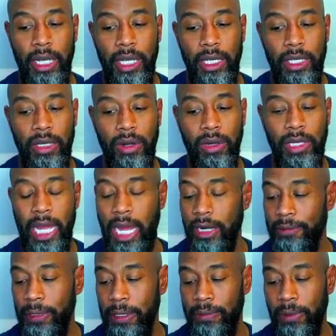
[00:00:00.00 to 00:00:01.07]
lot of
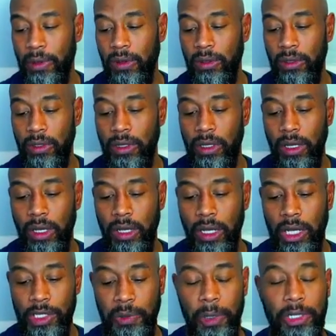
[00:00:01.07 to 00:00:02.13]
people,
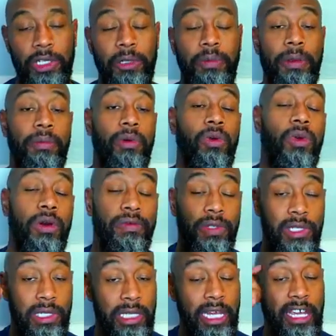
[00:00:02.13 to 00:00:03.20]
especially people who are of the
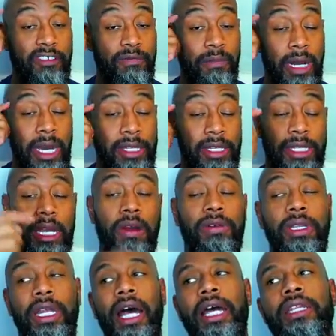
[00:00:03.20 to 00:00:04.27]
slave mind, the
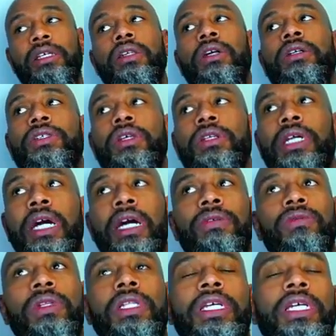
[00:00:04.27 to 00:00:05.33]
cowardly ideologues, they're not
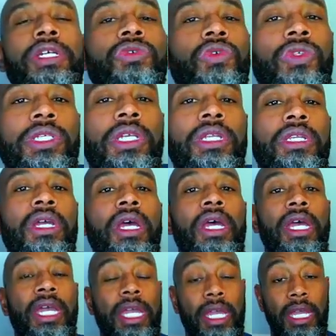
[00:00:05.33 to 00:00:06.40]
really interested
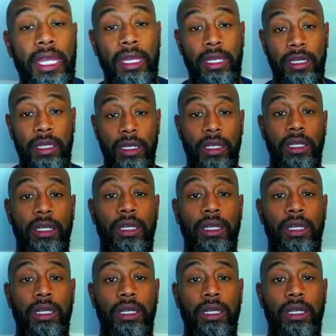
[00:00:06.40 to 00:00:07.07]
in